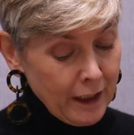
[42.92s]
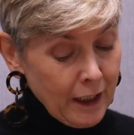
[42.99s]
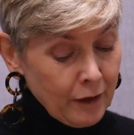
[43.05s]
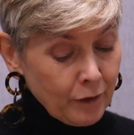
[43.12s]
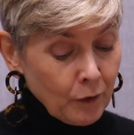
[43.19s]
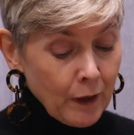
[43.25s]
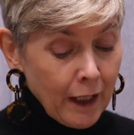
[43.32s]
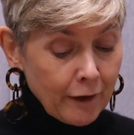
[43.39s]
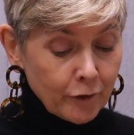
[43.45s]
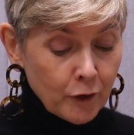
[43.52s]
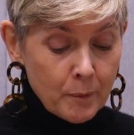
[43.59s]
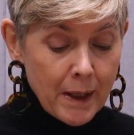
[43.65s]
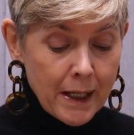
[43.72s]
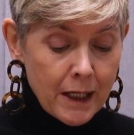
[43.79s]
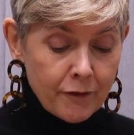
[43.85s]
So like so
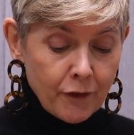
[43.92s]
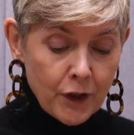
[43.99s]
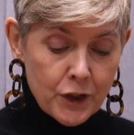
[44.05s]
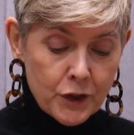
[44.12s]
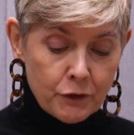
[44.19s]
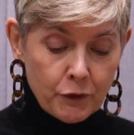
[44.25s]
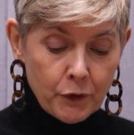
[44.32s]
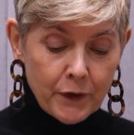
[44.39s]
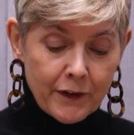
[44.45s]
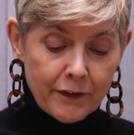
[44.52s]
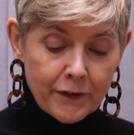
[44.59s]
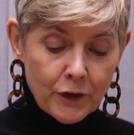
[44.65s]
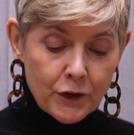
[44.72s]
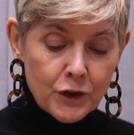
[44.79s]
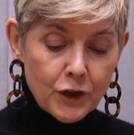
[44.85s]
many of our interviewees,
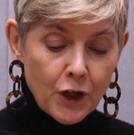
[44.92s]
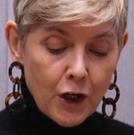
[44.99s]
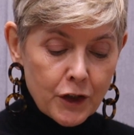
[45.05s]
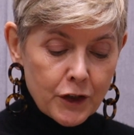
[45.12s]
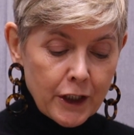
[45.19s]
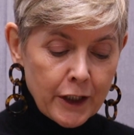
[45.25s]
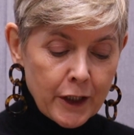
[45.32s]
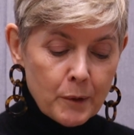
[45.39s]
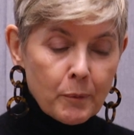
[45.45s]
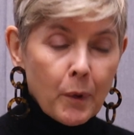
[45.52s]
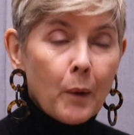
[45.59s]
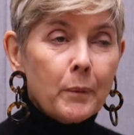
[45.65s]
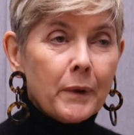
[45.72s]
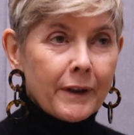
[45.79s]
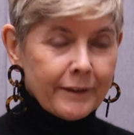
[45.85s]
their start in the
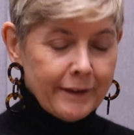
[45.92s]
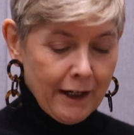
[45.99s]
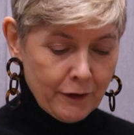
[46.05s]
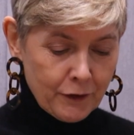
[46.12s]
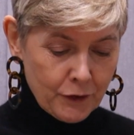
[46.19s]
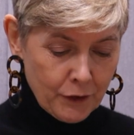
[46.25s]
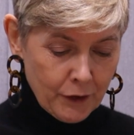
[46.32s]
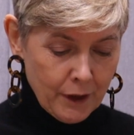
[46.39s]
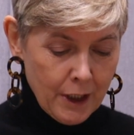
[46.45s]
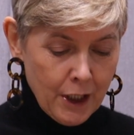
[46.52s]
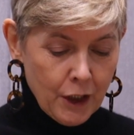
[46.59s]
public sector